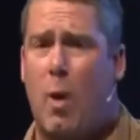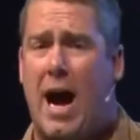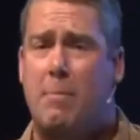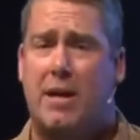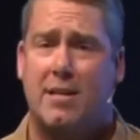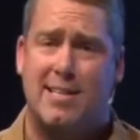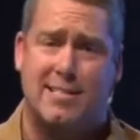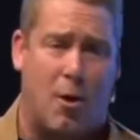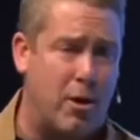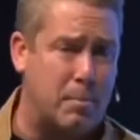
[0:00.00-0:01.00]
Why? Because
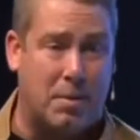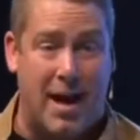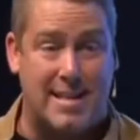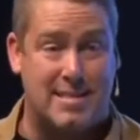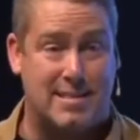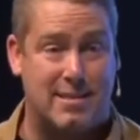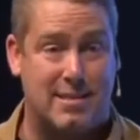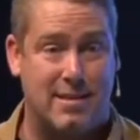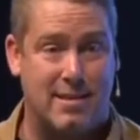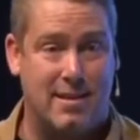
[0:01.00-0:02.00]
it's already blessed.
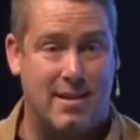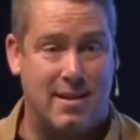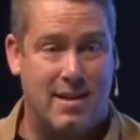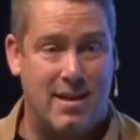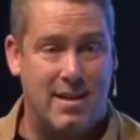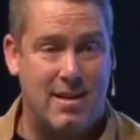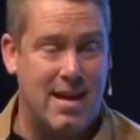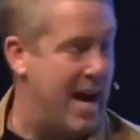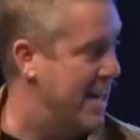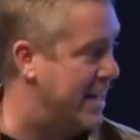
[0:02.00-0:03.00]

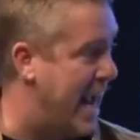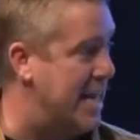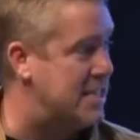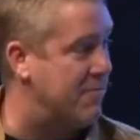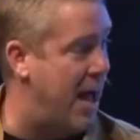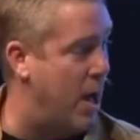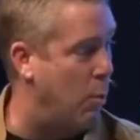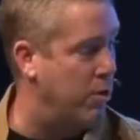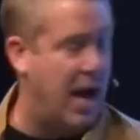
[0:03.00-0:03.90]
And the gates of hell will